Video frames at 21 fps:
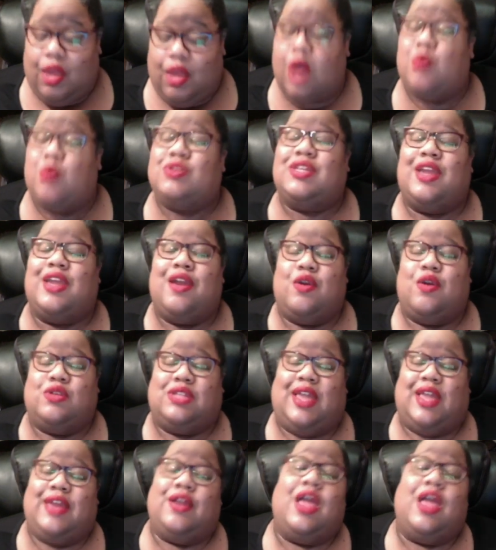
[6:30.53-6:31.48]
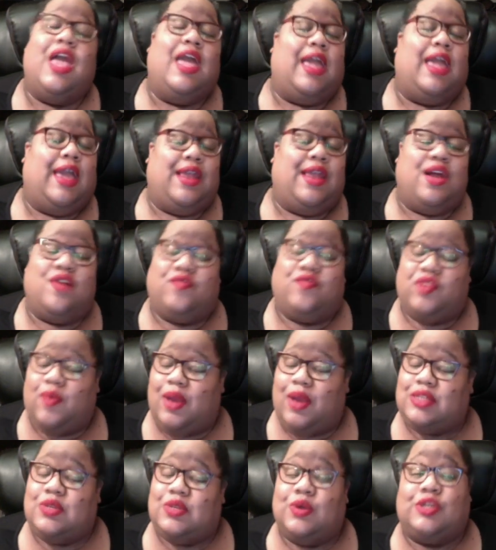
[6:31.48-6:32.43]
Oh, it was Karen was later. It don't feel
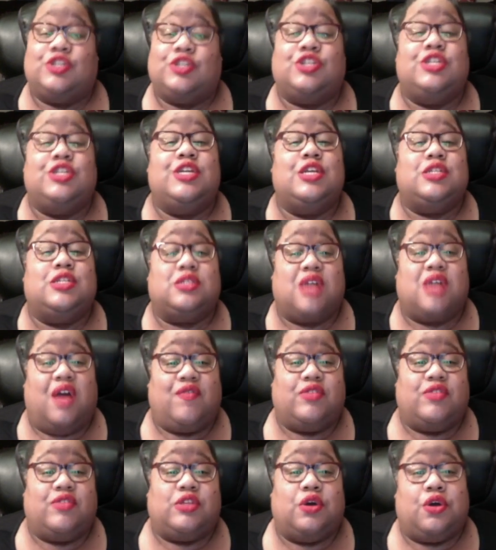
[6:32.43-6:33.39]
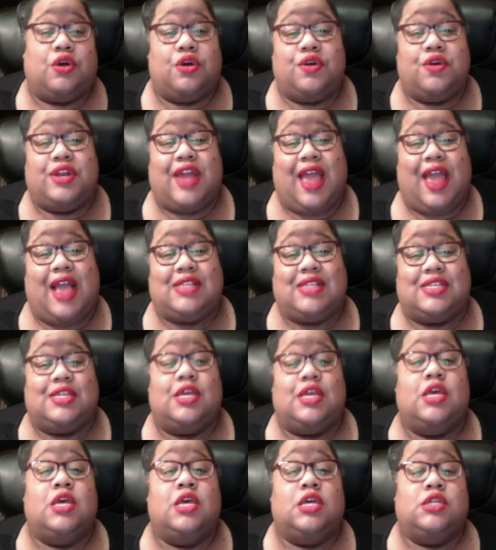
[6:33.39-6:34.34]
right. So she gets off. So her and
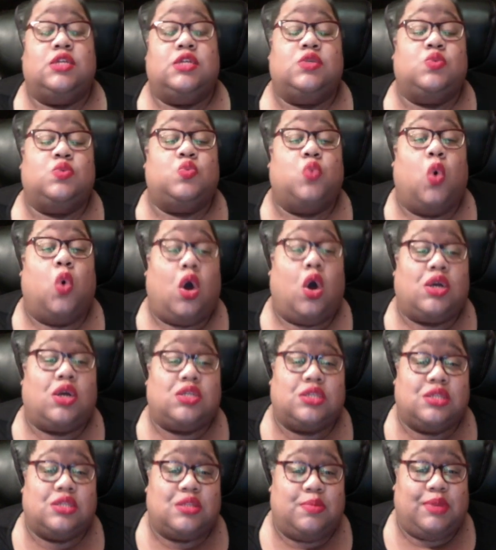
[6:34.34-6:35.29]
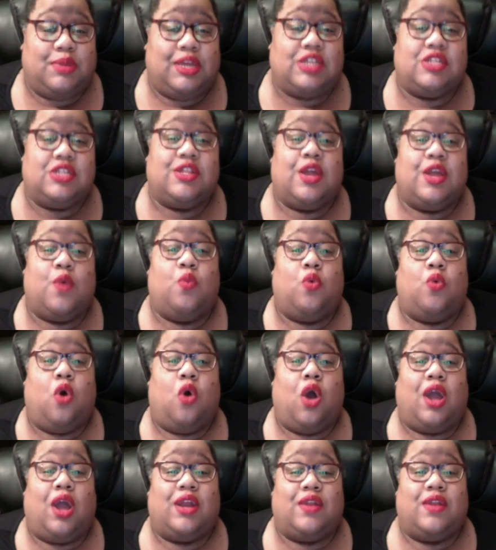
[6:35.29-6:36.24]
Ashley just walks to the beach and they're
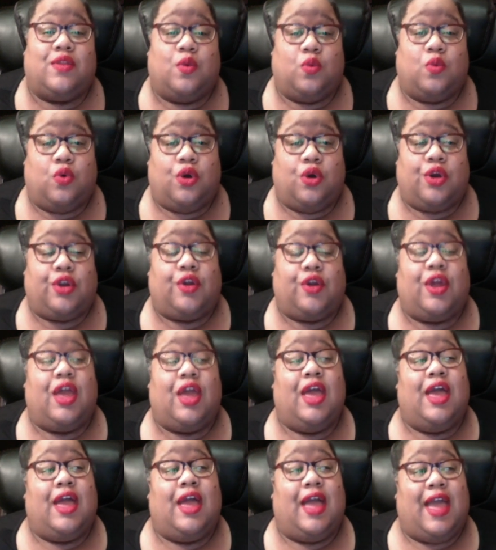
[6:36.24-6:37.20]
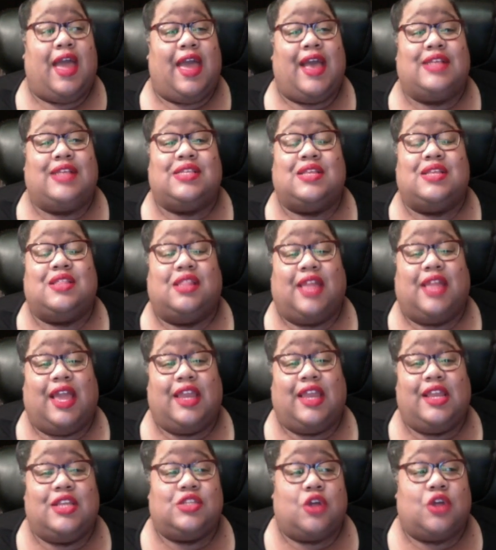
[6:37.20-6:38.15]
walking in the water as the other
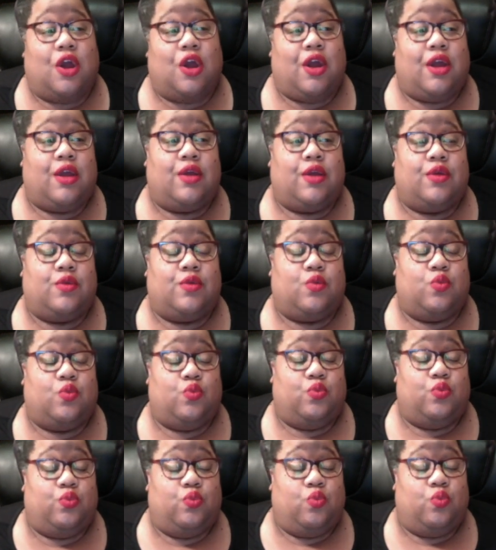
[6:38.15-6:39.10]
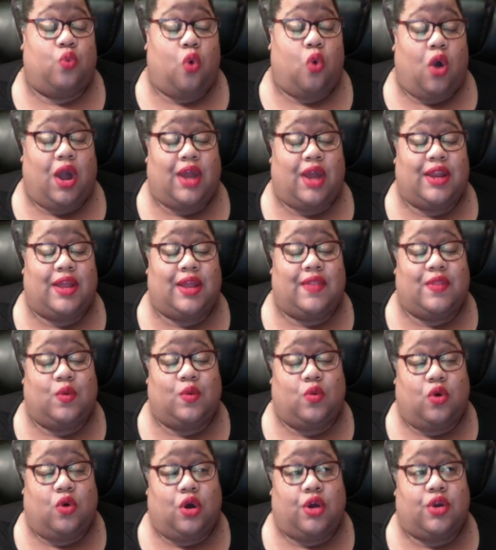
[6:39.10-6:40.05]
ladies are walking in the
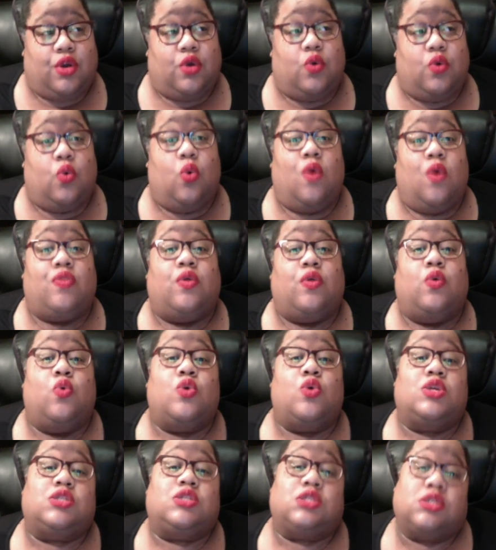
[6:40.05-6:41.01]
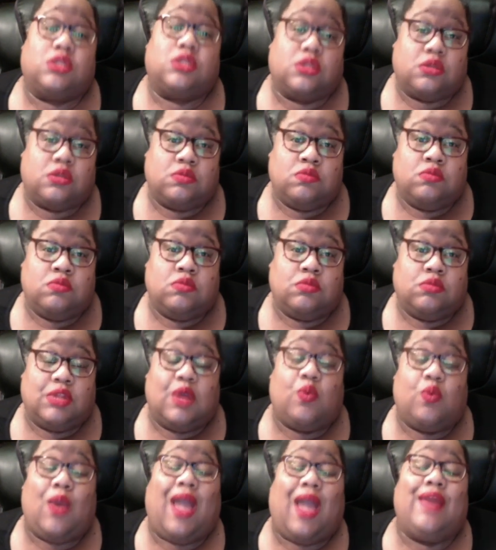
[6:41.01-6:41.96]
water on the horses.
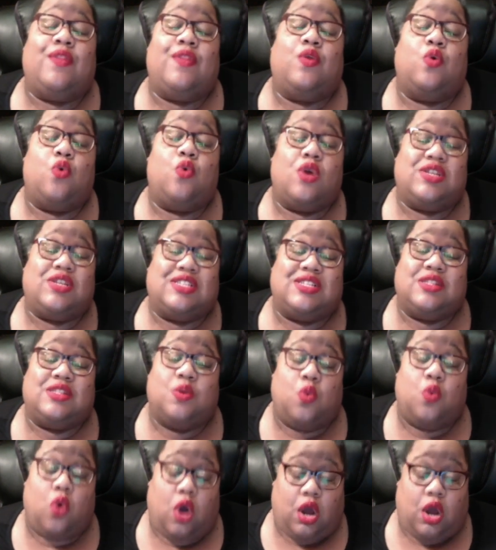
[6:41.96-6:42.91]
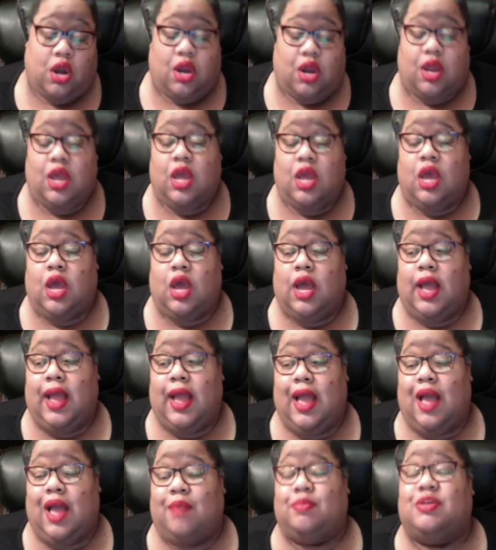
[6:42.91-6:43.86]
They're riding the horses in the water.
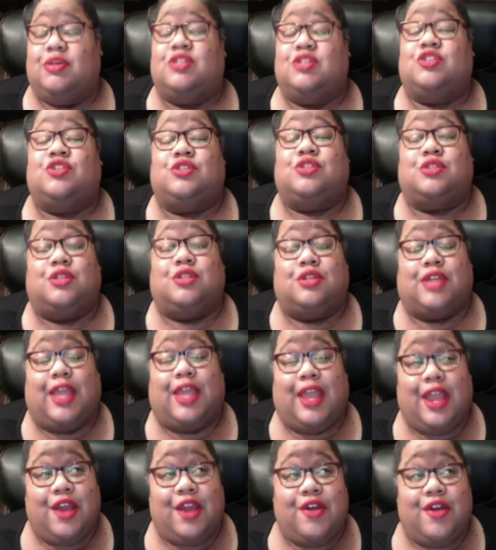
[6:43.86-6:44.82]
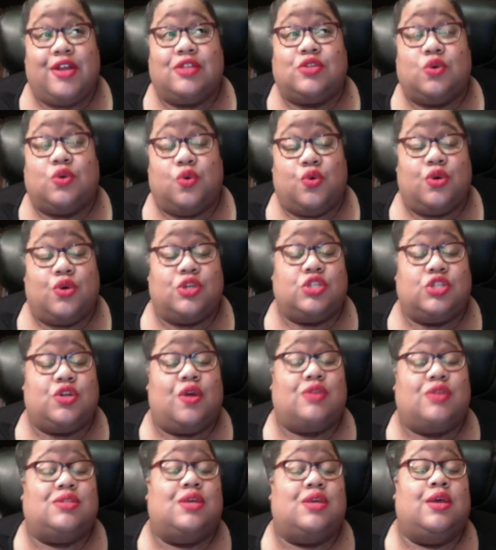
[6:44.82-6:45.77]
Um, but just uh, Karen's horse
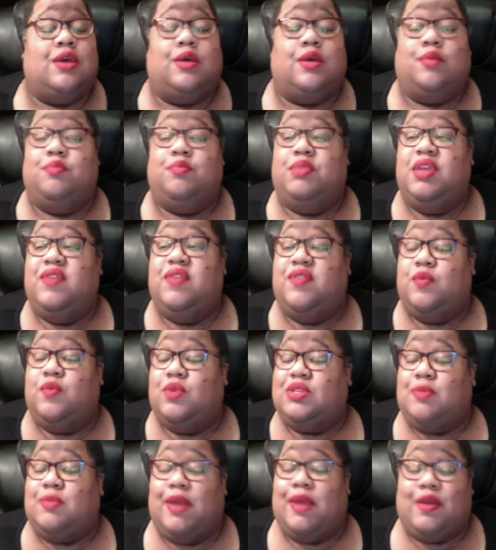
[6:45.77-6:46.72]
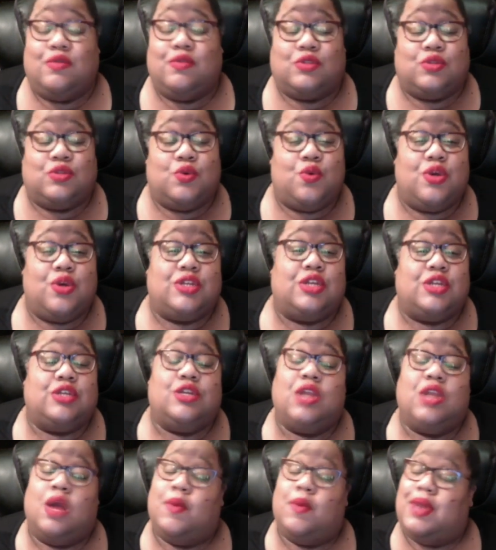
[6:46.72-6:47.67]
starts beefing with Mayosa's horse.
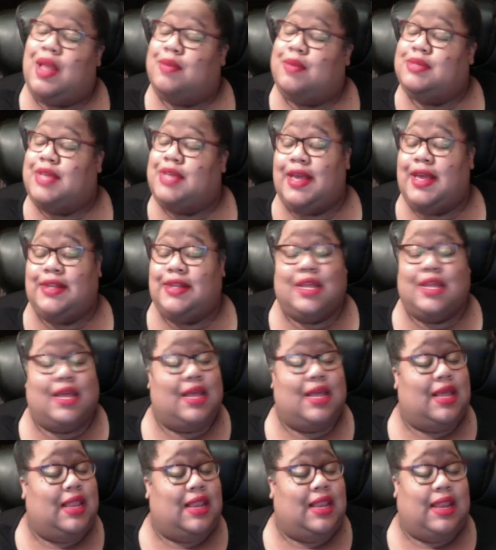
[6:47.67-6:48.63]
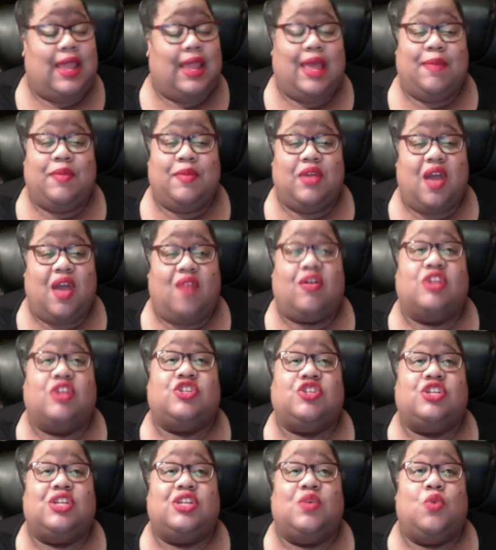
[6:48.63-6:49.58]
You know what? I'm done. Let me out. Because
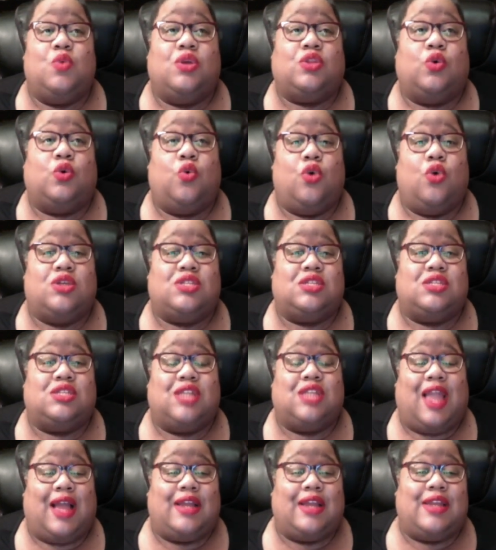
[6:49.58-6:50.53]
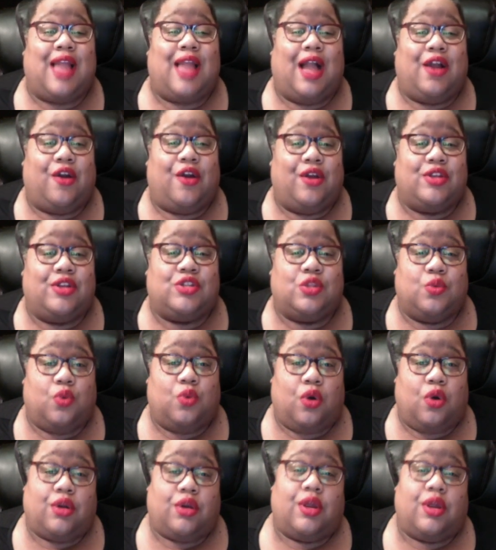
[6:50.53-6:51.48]
she didn't want the horse to like knock her into the
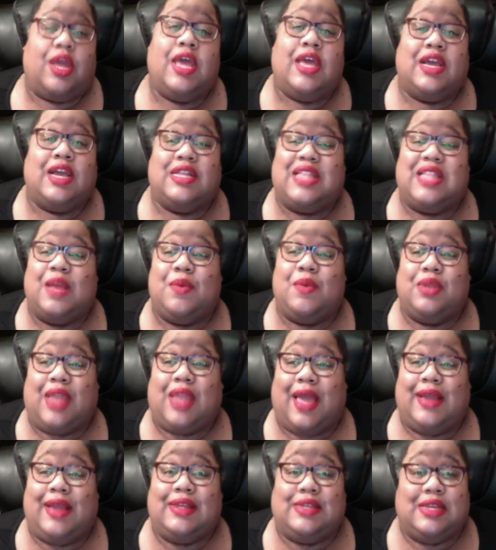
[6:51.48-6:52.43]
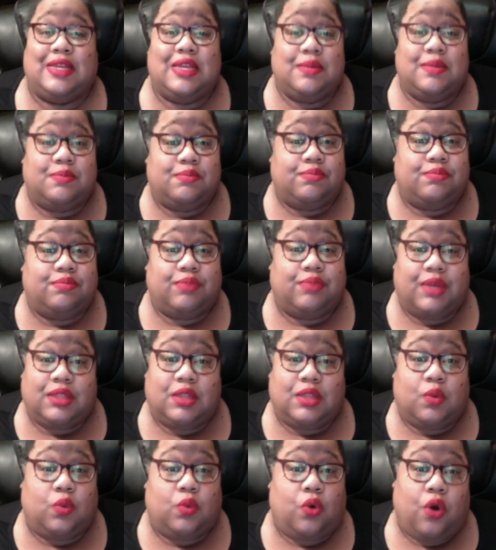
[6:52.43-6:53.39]
water. Because they were like deep
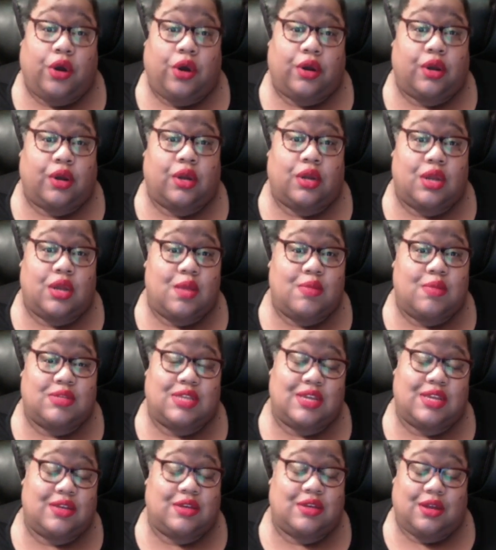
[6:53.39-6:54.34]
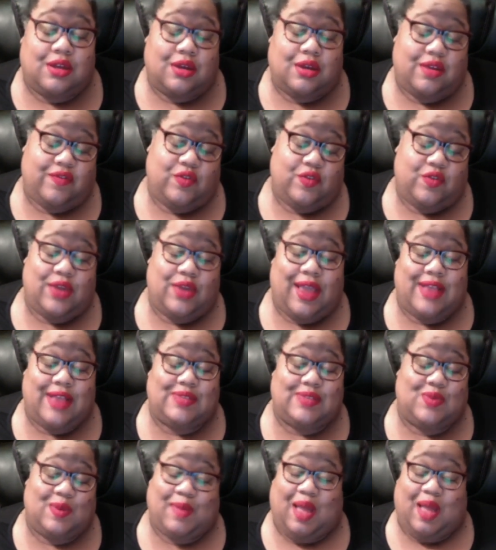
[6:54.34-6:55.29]
in the water. You know what I'm saying? You know, if you can't
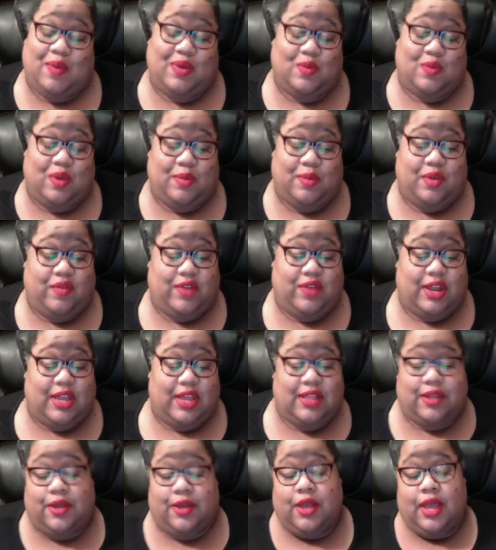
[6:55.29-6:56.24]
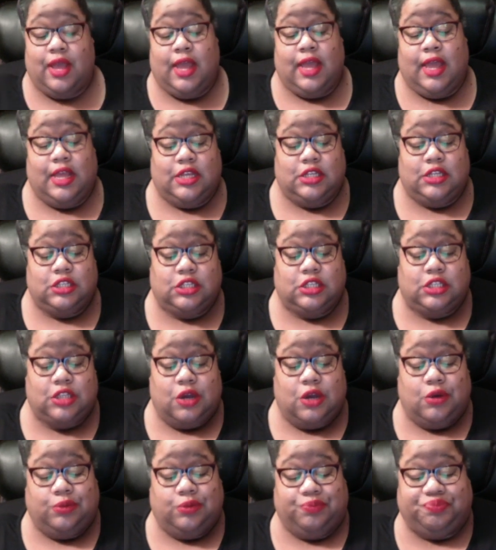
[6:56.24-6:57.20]
swim, I wouldn't want to be over there either.
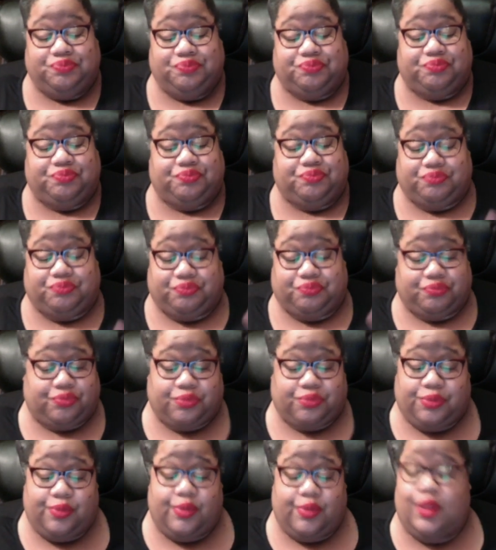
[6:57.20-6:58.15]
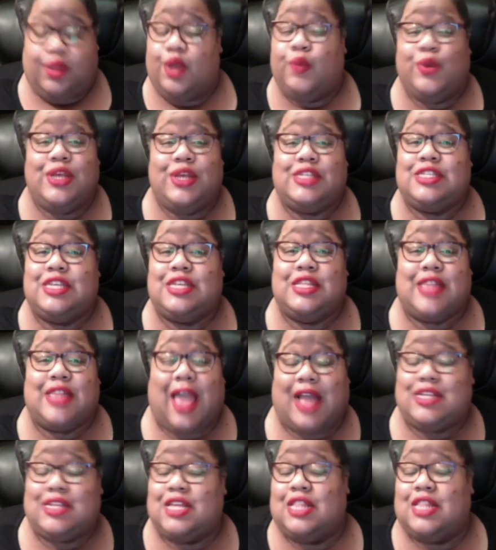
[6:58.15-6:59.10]
So we see
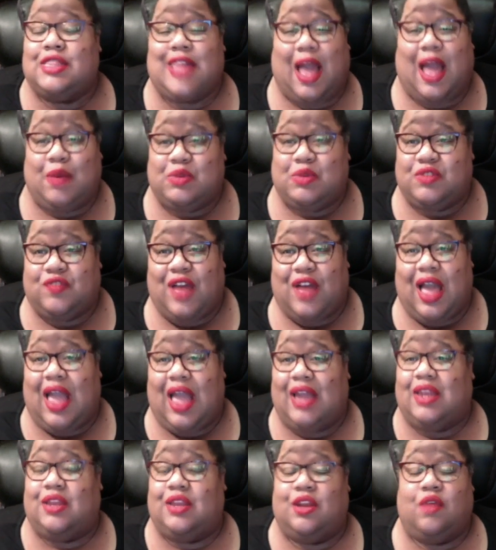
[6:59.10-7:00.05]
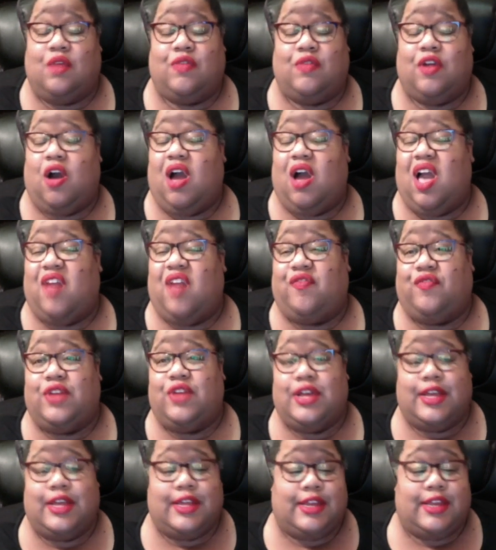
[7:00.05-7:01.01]
that that was fine. You know, they all have
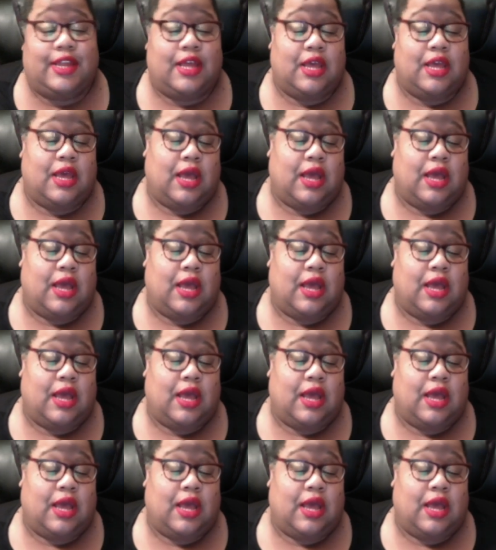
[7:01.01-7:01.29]
fun.